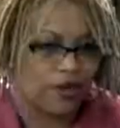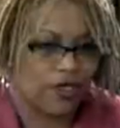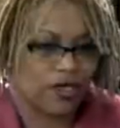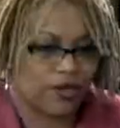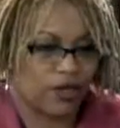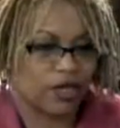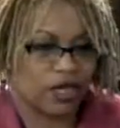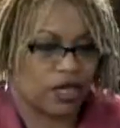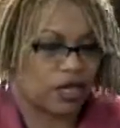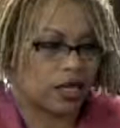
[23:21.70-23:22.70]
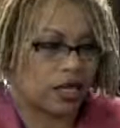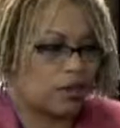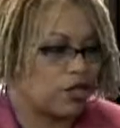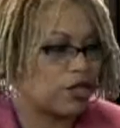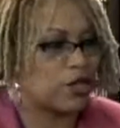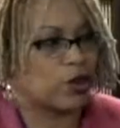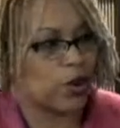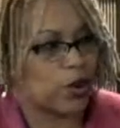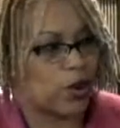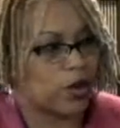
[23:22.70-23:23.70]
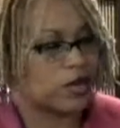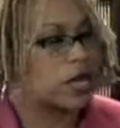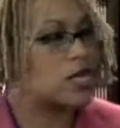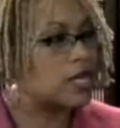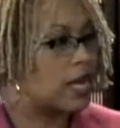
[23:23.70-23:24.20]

First of all, she needs to come to your store, say